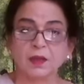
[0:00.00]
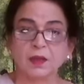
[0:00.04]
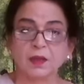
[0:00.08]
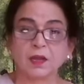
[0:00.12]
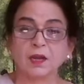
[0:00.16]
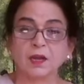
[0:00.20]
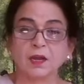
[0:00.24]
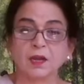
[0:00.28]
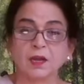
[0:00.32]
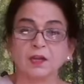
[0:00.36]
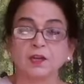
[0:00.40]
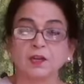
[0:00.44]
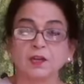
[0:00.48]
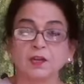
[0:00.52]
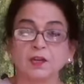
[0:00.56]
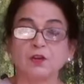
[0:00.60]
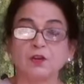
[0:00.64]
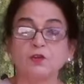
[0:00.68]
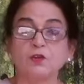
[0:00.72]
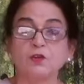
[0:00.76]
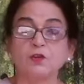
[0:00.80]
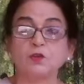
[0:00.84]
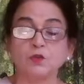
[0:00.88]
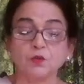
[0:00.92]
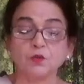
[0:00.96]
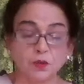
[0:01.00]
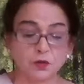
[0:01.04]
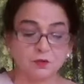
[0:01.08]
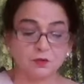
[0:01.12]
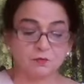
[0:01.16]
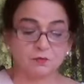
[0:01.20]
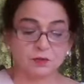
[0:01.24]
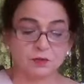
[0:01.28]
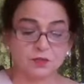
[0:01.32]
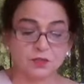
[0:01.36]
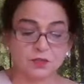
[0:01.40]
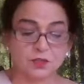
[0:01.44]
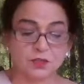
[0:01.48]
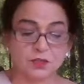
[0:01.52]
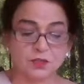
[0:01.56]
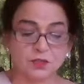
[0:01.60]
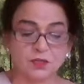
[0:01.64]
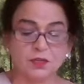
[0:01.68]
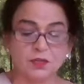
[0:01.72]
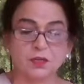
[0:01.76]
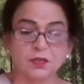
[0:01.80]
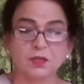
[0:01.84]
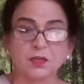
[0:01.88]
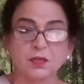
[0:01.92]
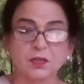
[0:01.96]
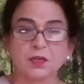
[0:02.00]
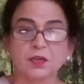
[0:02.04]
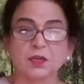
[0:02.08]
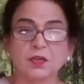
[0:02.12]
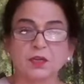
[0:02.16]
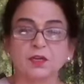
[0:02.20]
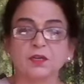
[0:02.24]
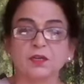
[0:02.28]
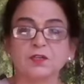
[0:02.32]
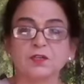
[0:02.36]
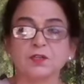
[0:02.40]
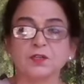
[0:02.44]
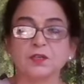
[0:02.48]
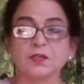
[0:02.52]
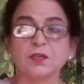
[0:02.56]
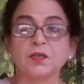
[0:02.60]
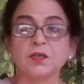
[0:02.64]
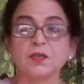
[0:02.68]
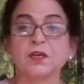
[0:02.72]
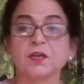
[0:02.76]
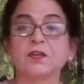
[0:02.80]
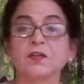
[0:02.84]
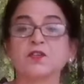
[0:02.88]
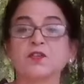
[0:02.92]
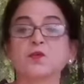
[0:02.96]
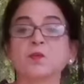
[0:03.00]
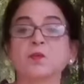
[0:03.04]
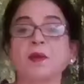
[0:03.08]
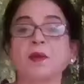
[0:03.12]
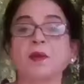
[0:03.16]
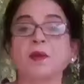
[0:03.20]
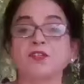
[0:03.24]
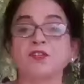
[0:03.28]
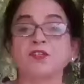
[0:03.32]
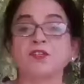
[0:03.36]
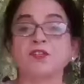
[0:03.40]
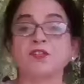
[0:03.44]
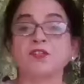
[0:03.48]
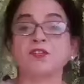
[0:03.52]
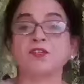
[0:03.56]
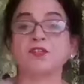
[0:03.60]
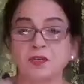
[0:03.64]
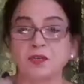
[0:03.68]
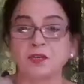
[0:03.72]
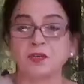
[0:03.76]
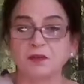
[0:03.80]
and in the universe in its expansion.